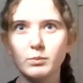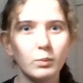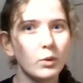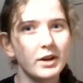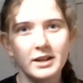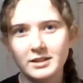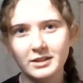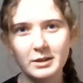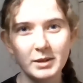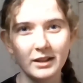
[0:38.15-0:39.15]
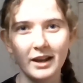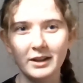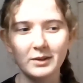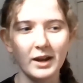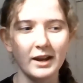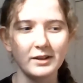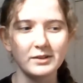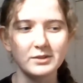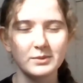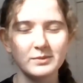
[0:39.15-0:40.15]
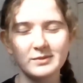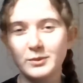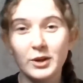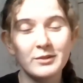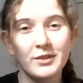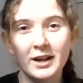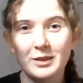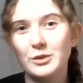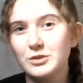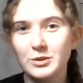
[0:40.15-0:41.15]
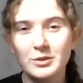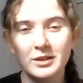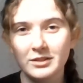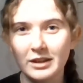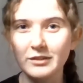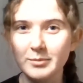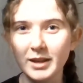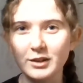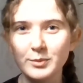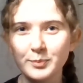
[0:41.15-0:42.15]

what it's going to be like and what in fact those two things even mean.